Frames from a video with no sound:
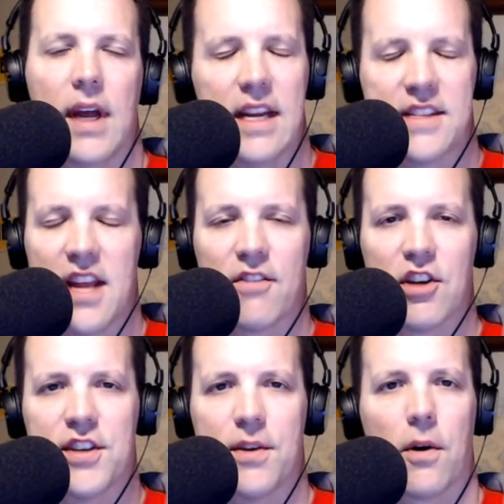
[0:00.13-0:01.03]
It's never
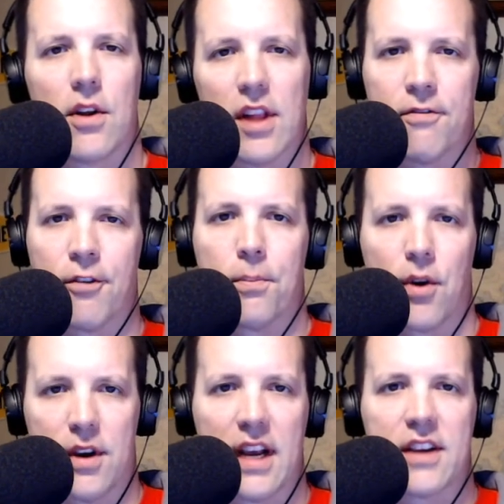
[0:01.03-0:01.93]
too early for
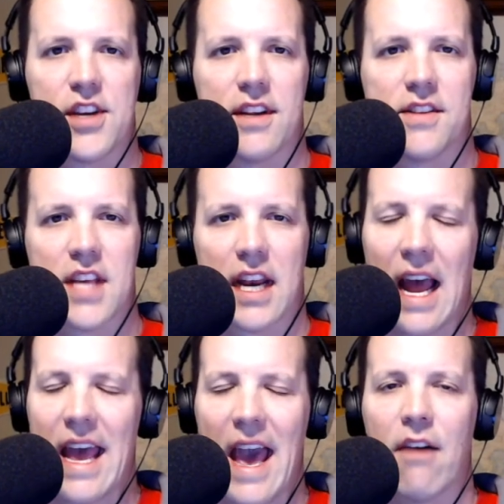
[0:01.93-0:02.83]
predictions, and
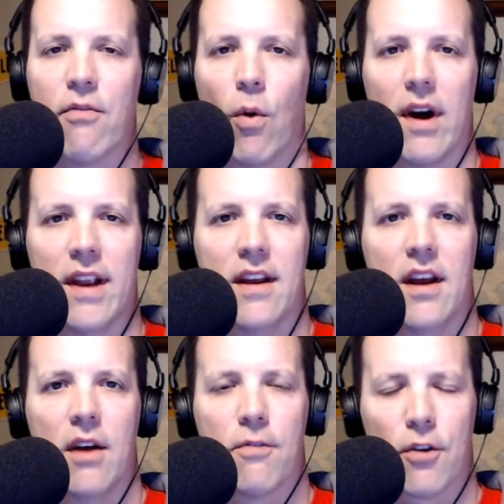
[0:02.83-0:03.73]
I have one
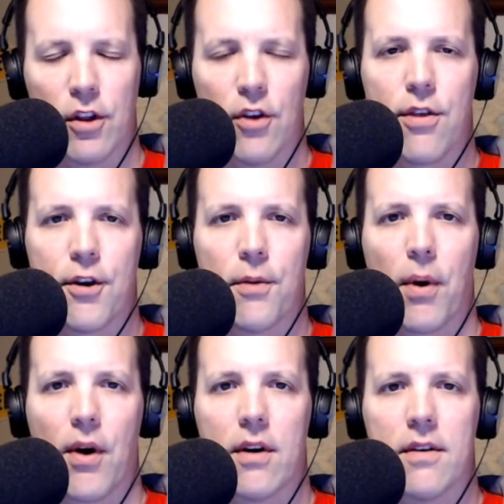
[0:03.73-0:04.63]
for Luther
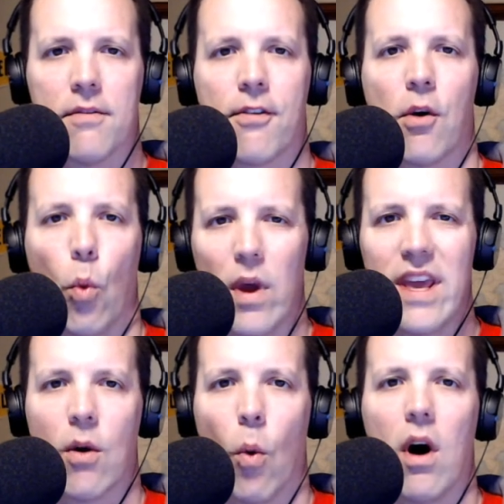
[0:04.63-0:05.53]
Burden for
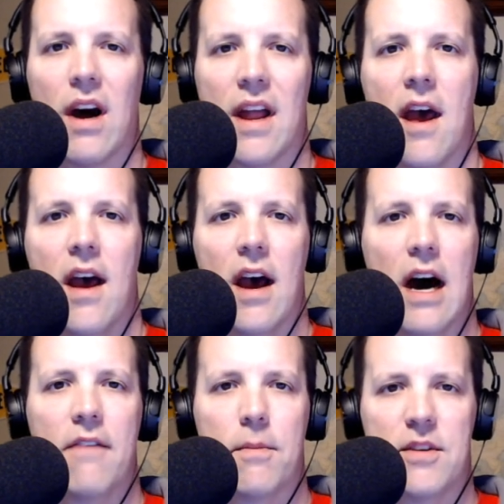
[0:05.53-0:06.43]
week one
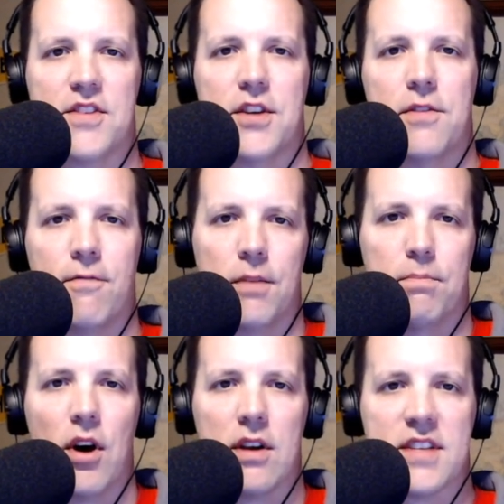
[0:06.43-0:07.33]
of the Mizzou
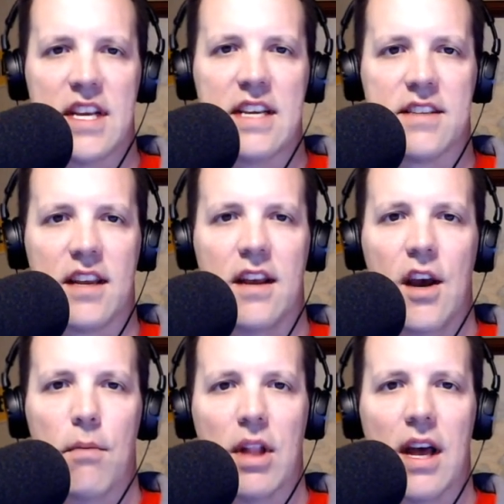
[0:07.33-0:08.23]
football season,
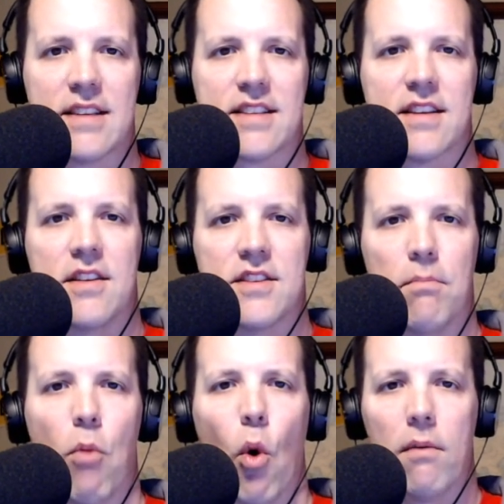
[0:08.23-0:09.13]
plus some
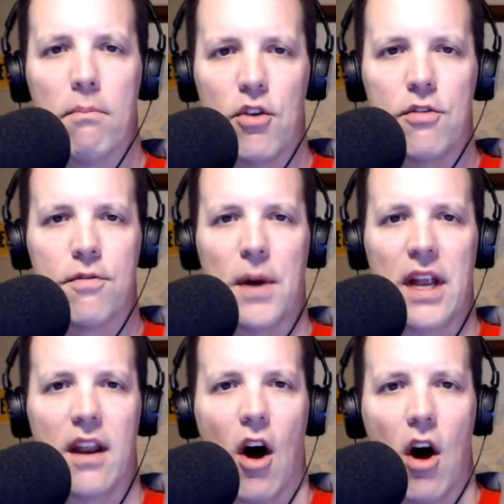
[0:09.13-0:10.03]
more
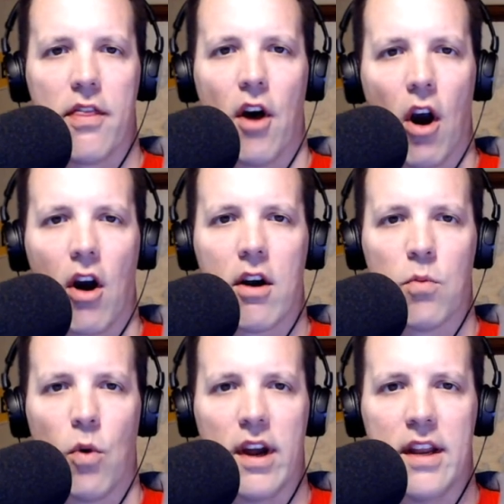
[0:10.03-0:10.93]
movement on the
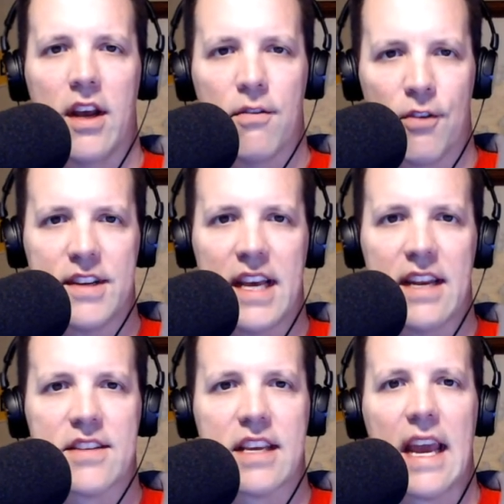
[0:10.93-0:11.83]
hardwood for
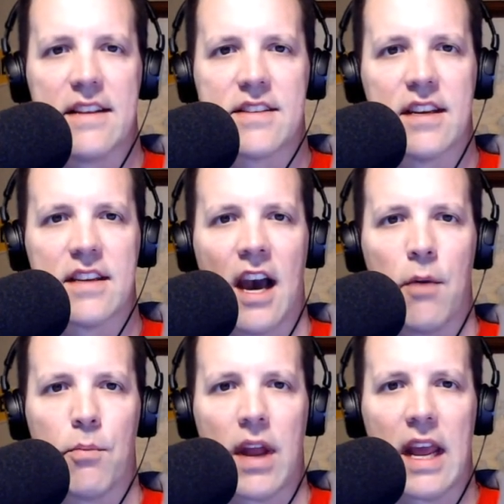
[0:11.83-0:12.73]
Dennis Gates and
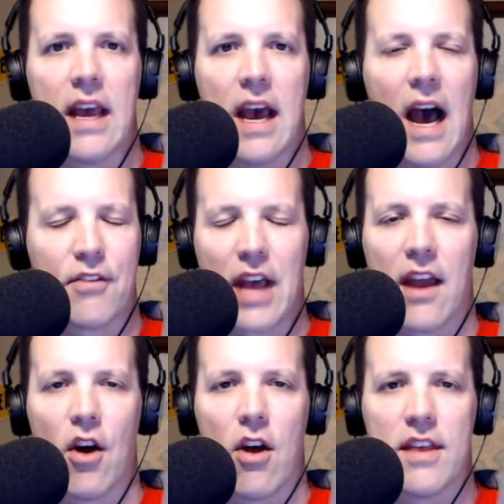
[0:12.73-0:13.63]
company. I've got
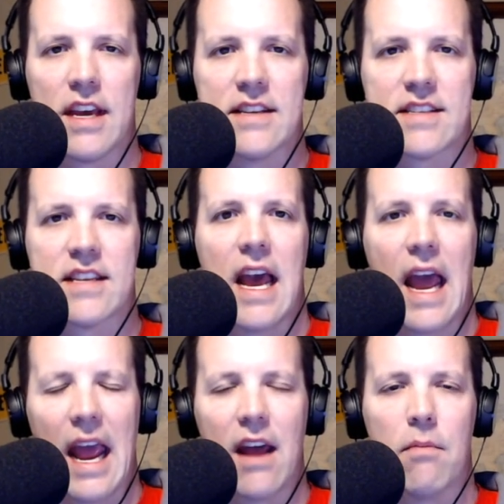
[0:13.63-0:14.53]
all this
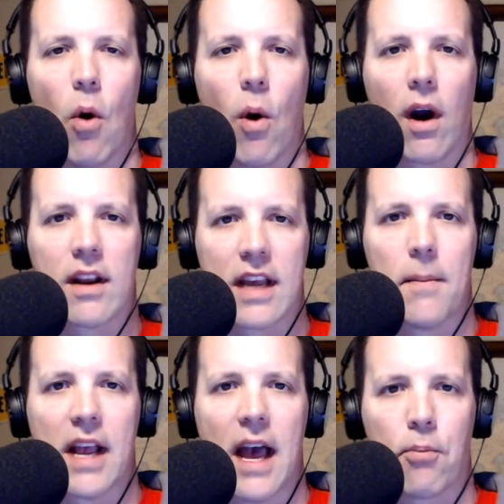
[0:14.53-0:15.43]
and more
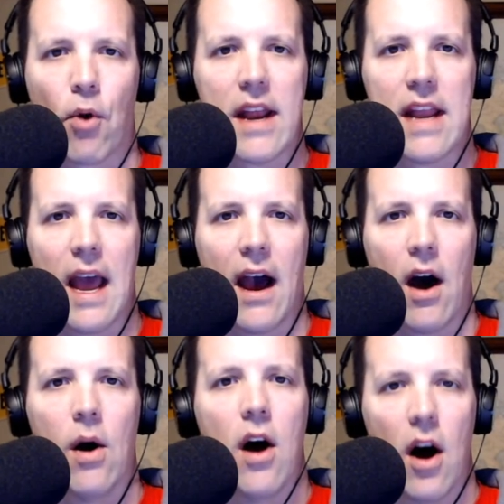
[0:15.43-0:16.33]
coming up right
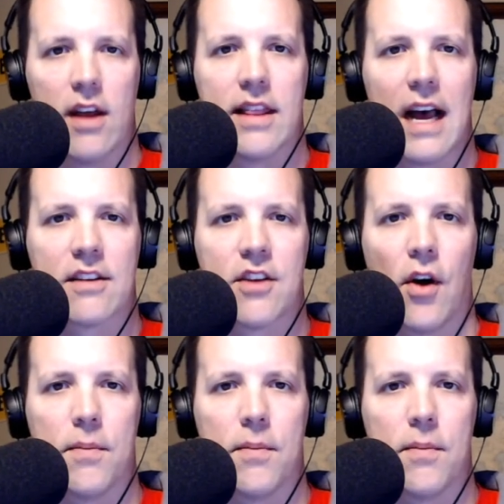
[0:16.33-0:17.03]
now on Locked On